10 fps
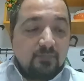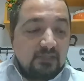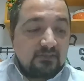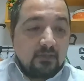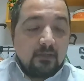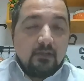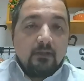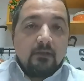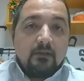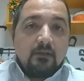But
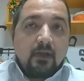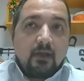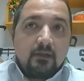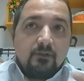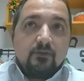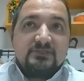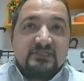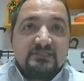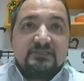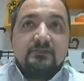are your
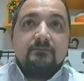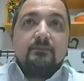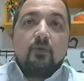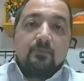system,